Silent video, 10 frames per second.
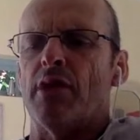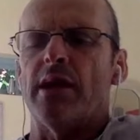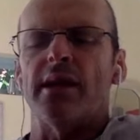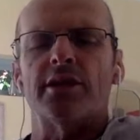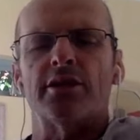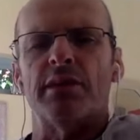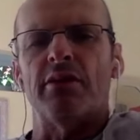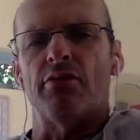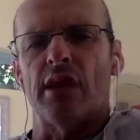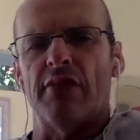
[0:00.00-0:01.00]
ready to be
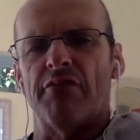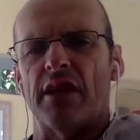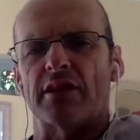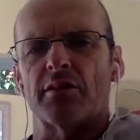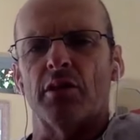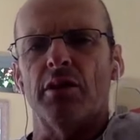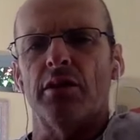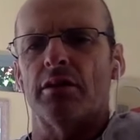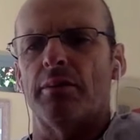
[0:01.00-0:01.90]
really flexible.